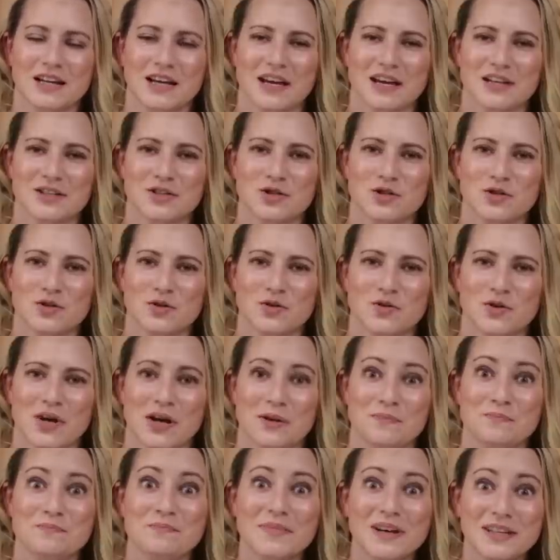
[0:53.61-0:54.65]
had to
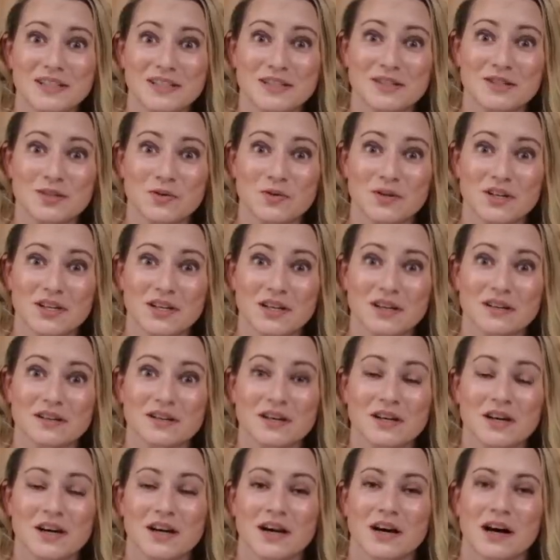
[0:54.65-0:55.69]
admit to doing it.
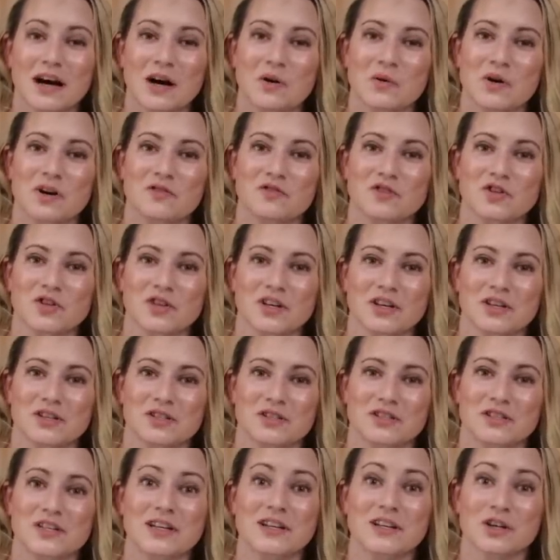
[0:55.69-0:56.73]
However, they
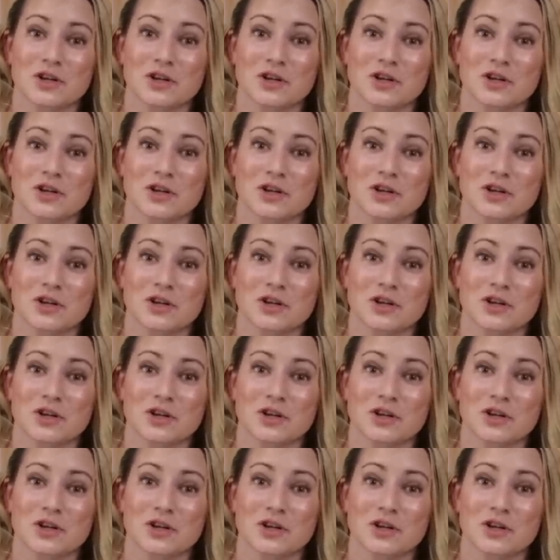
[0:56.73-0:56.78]
did